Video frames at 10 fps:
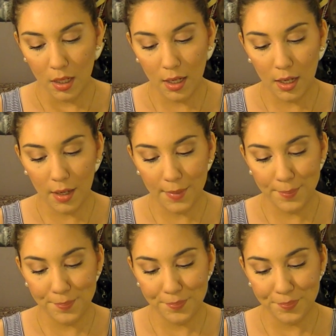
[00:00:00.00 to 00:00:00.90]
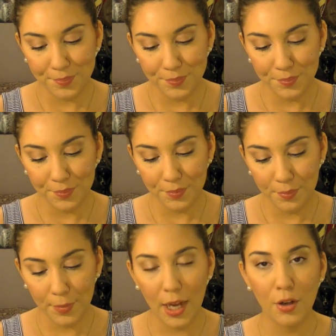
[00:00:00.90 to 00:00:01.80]

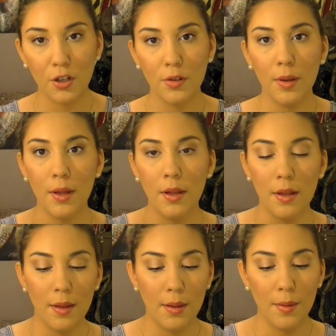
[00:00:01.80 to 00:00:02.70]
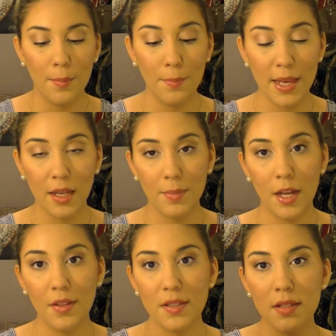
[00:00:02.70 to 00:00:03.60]
powder makeup.
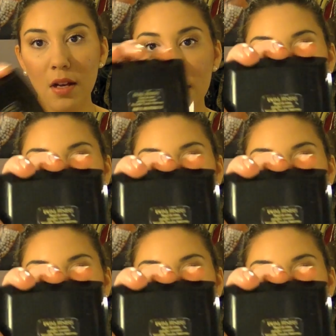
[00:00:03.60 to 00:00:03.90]
Now this is all